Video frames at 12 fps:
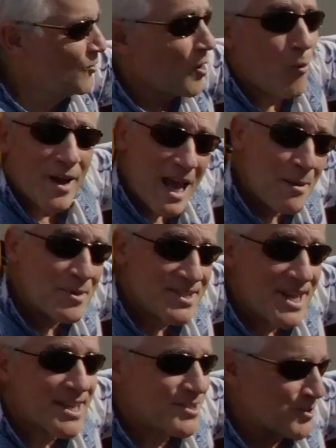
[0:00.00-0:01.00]
Well, what happens
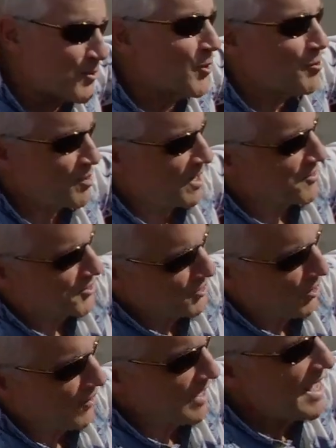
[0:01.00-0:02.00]
next is the real part of the
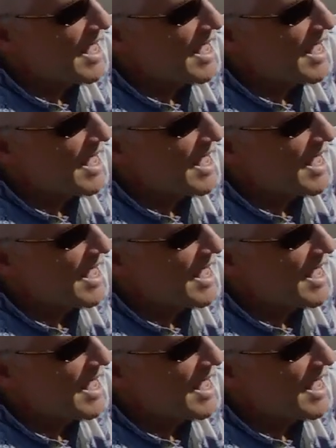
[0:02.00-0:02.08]
story.